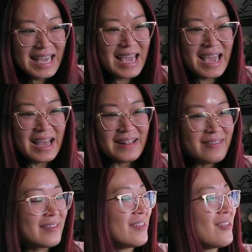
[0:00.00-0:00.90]

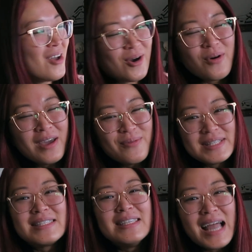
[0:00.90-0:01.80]
And no, it
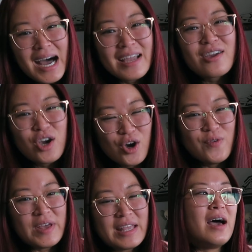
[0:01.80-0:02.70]
was not
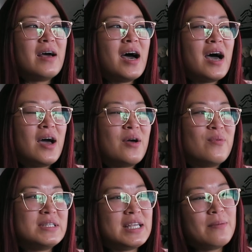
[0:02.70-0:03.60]
COVID. I
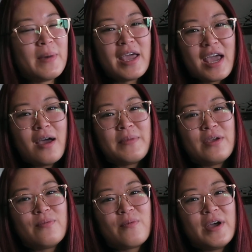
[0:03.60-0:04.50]
was in
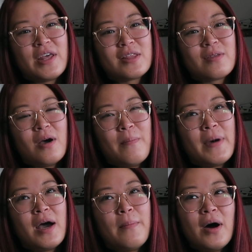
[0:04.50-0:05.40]
Miami with
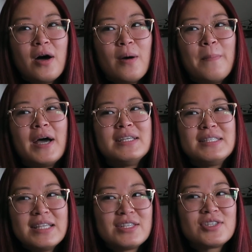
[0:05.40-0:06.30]
my mom, my
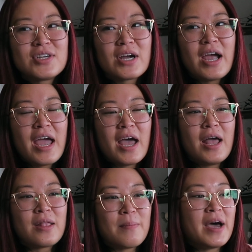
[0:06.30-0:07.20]
sister,
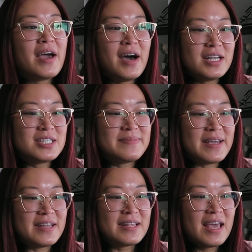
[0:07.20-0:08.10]
and my
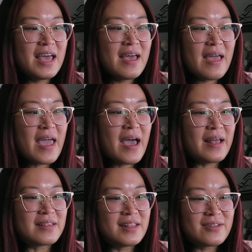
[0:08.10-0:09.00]
husband.
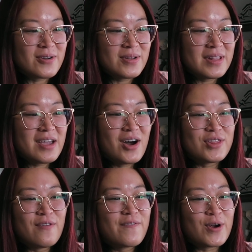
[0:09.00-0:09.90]
And literally
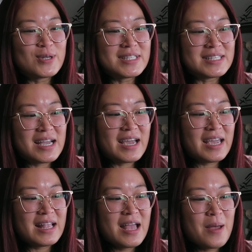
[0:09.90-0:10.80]
on the first
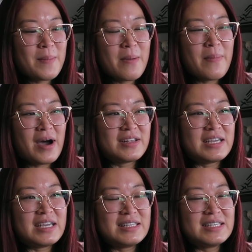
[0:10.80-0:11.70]
night, my
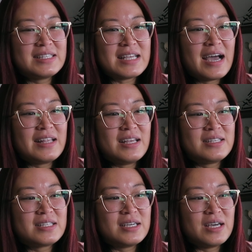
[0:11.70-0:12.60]
body
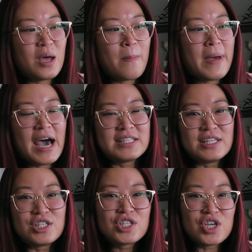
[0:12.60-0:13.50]
decided to pass a
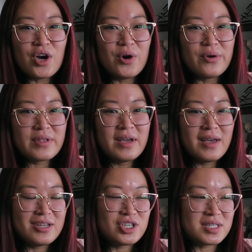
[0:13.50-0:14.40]
stone
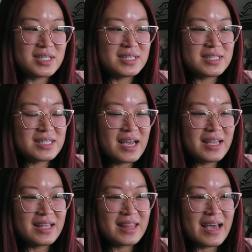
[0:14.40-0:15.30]
Justin
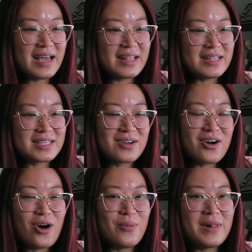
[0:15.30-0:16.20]
said that it's a
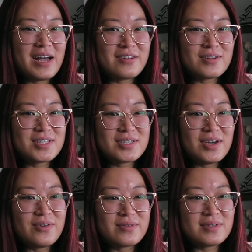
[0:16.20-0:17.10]
gallbladder
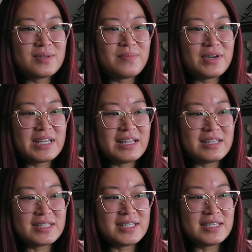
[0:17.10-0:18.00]
stone, to put it
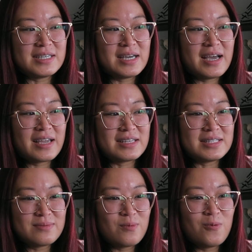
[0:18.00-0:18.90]
into, I
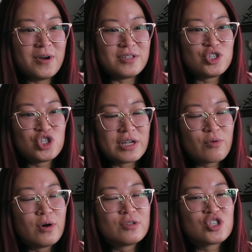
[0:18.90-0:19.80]
guess, one
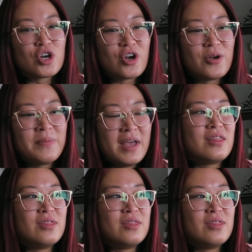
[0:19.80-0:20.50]
general term.